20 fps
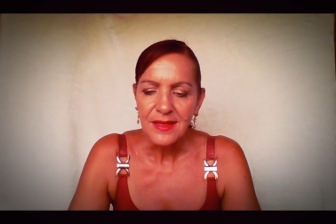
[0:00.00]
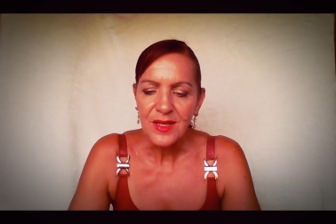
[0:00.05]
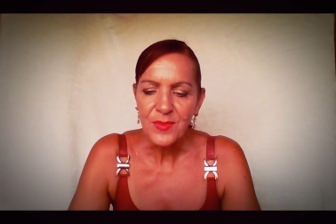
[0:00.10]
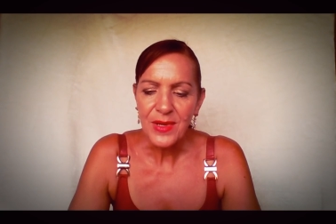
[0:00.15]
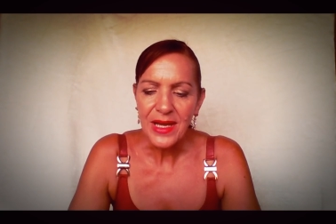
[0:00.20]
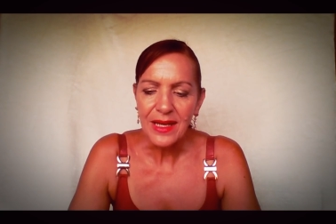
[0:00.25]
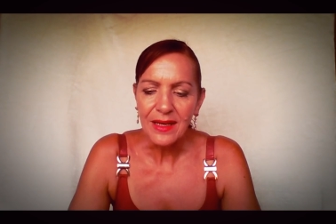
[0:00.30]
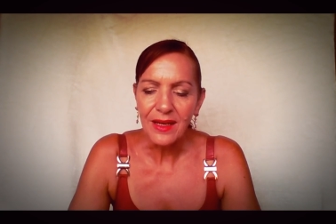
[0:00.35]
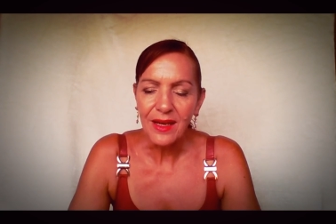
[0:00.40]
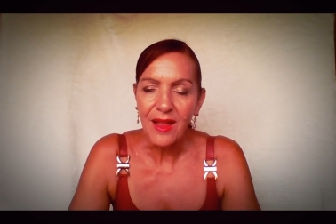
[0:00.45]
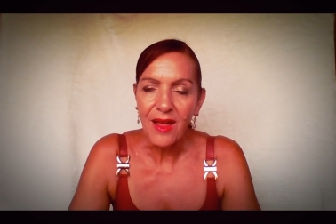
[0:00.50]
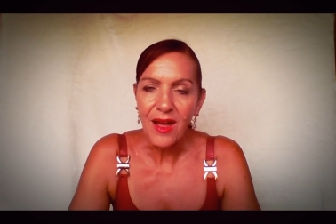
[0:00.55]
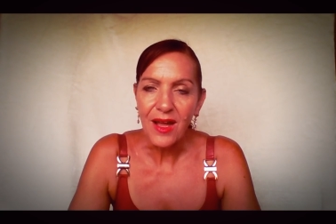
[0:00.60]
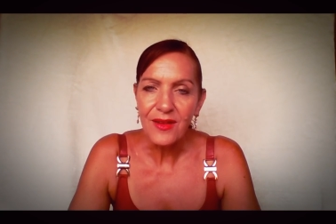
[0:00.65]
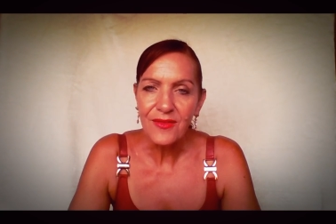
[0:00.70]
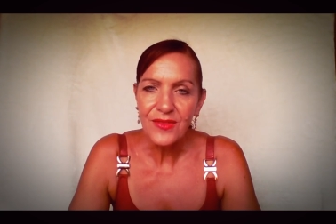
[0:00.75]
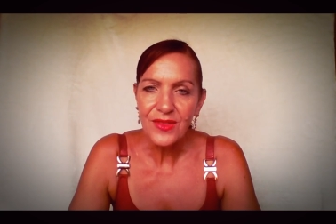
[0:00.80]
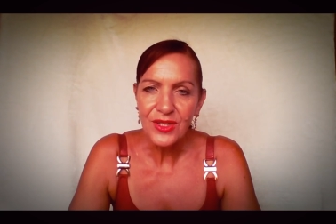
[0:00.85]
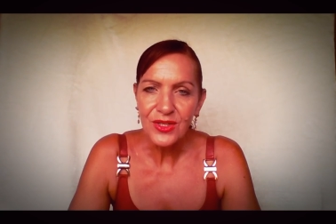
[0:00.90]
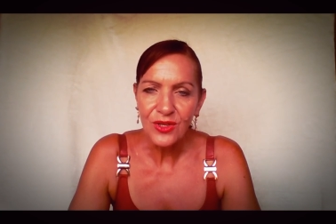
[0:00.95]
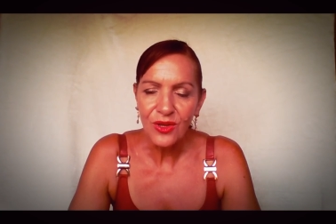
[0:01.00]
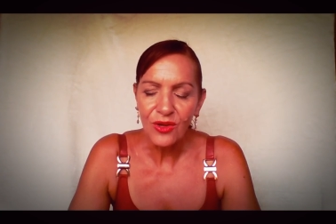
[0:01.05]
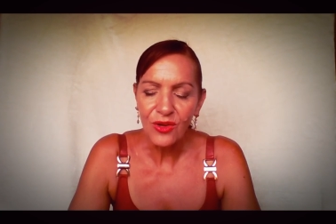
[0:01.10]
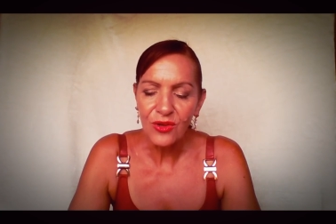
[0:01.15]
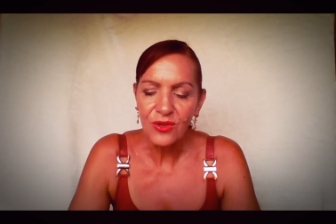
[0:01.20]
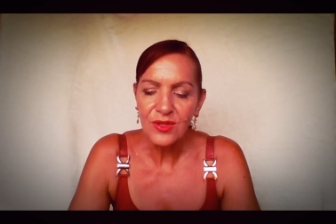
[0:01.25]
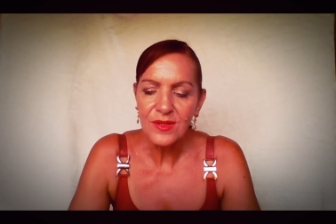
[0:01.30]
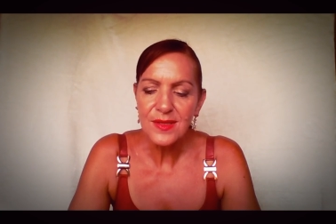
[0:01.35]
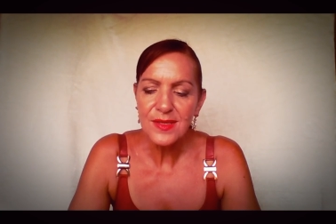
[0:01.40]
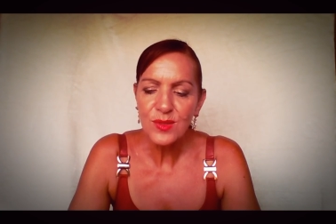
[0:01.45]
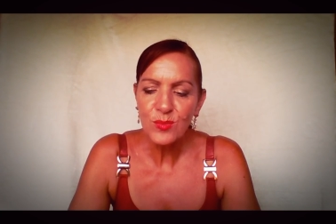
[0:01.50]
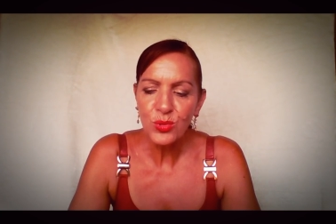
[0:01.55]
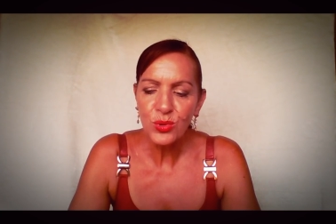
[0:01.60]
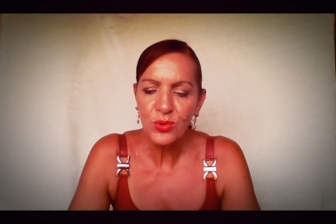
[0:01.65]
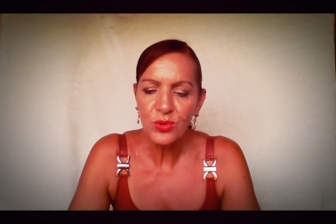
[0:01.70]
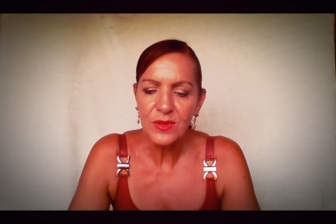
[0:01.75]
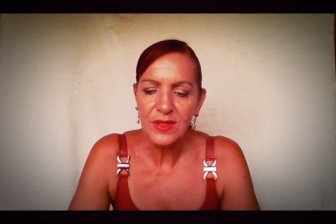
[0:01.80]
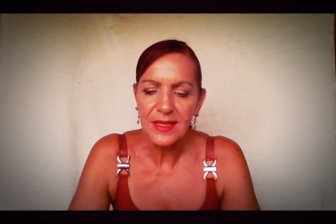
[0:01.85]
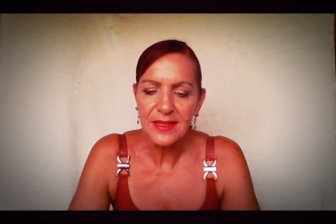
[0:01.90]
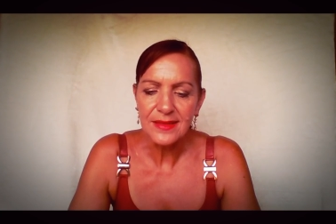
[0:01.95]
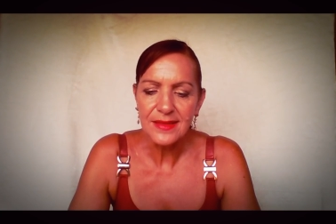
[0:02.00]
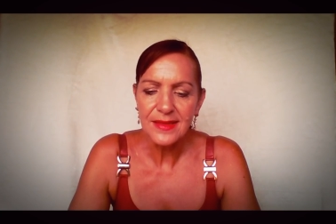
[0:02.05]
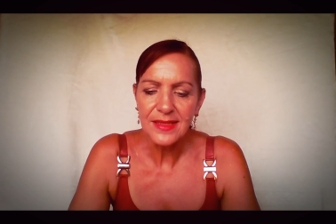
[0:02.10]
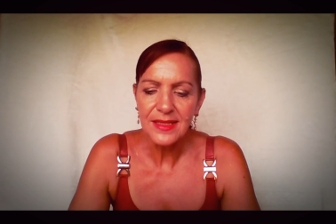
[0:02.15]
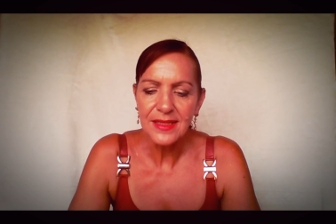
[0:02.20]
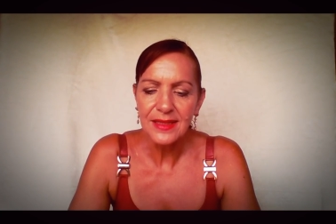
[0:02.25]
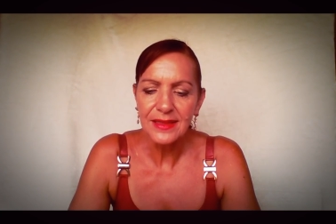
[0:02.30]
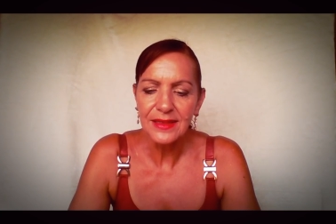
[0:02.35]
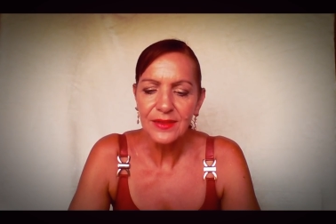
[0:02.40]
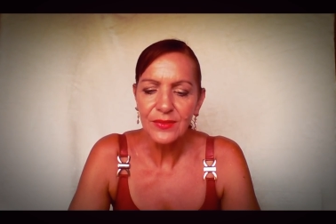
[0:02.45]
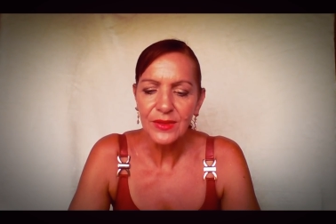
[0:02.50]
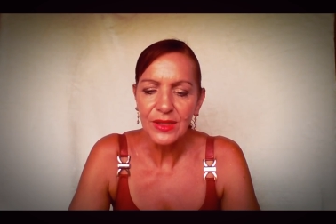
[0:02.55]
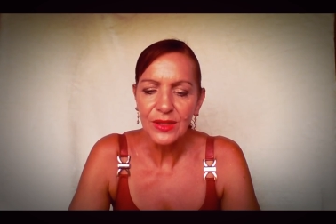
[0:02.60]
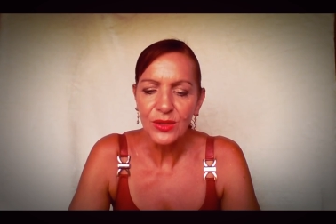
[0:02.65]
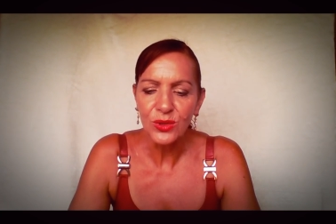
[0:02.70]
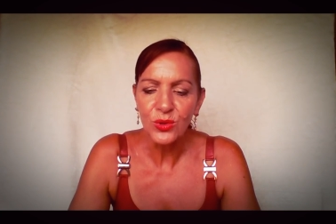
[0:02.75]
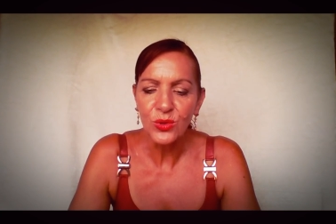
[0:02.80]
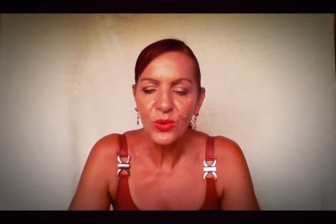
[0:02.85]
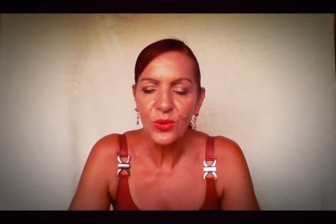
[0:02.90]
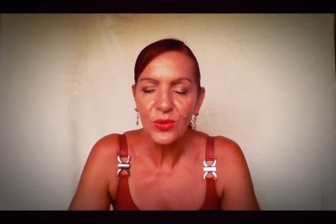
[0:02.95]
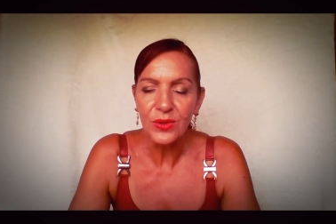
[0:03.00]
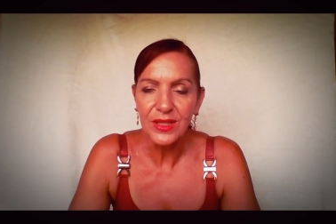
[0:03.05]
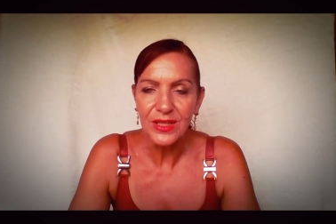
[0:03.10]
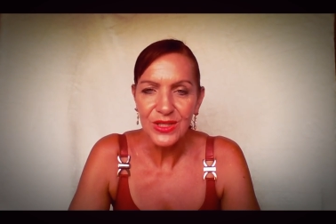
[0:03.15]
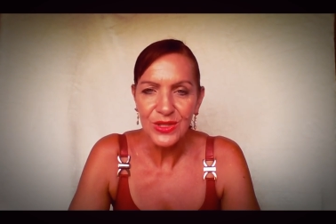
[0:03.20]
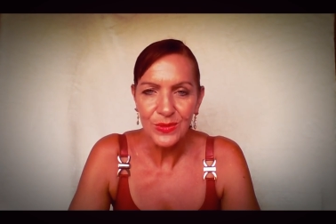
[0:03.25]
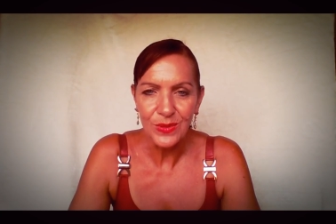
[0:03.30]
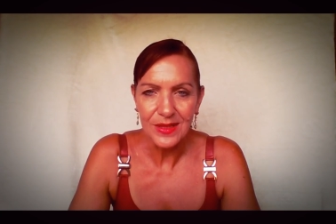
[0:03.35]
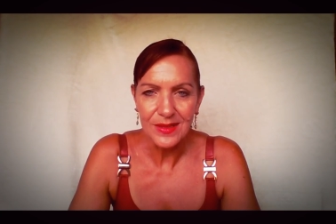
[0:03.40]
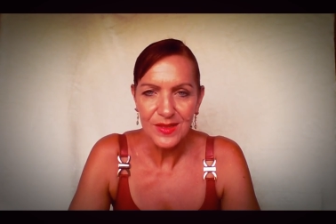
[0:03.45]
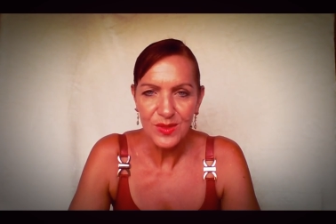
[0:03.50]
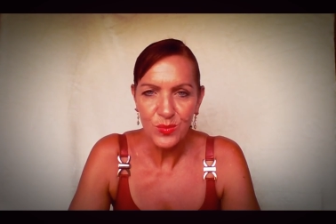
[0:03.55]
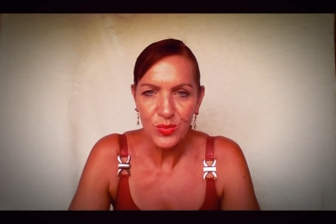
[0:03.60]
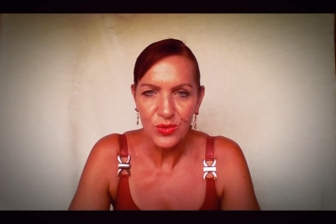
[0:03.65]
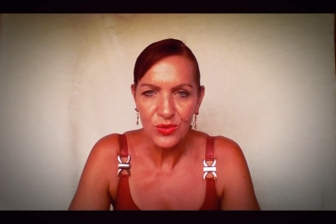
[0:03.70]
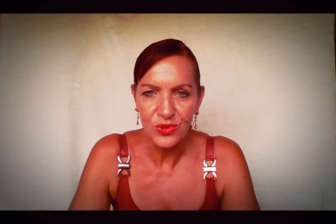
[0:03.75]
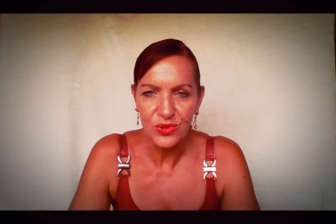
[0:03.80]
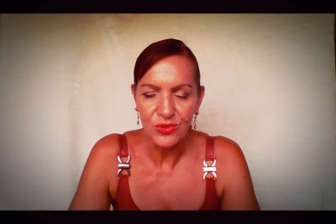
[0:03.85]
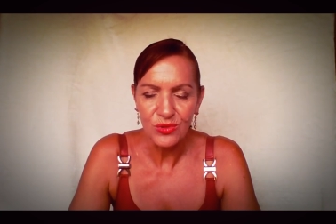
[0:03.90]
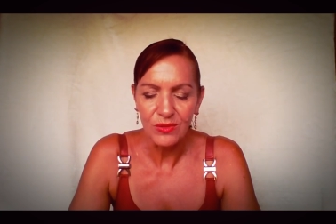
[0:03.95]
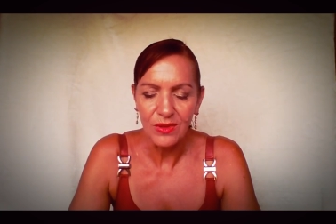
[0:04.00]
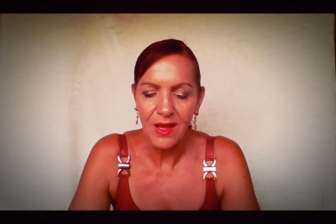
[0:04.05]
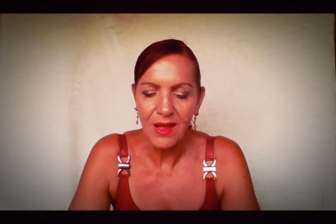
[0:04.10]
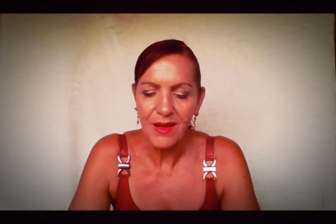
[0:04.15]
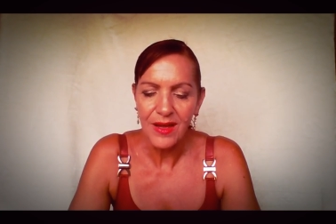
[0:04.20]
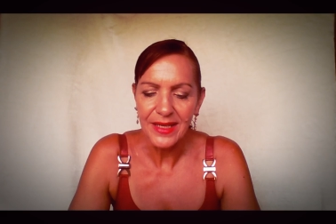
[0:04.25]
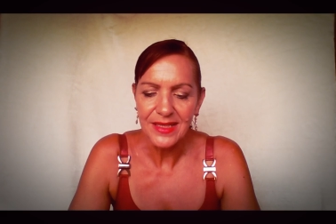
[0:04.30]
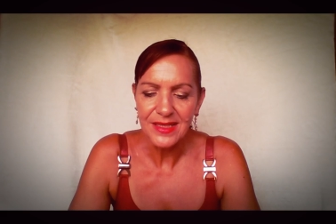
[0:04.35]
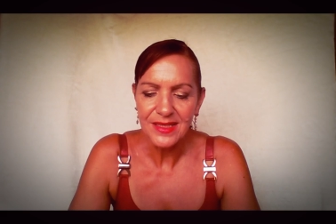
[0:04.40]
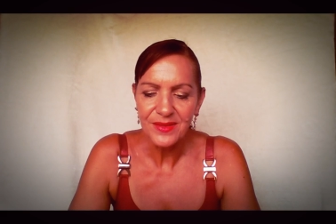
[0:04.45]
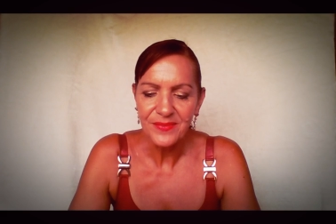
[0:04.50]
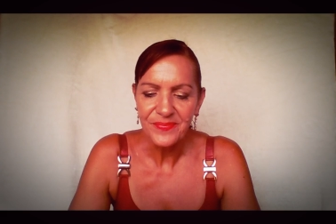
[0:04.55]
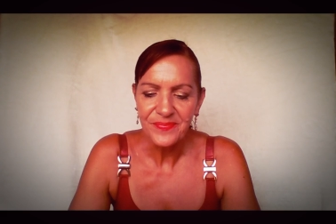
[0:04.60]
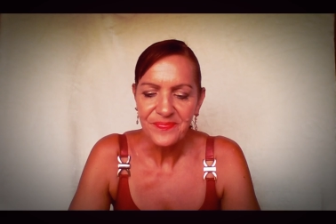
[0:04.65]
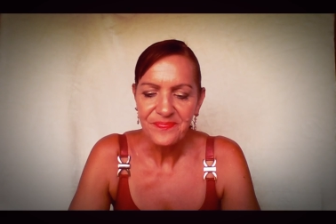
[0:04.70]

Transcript: about life that no longer support us in living according to our spiritual light.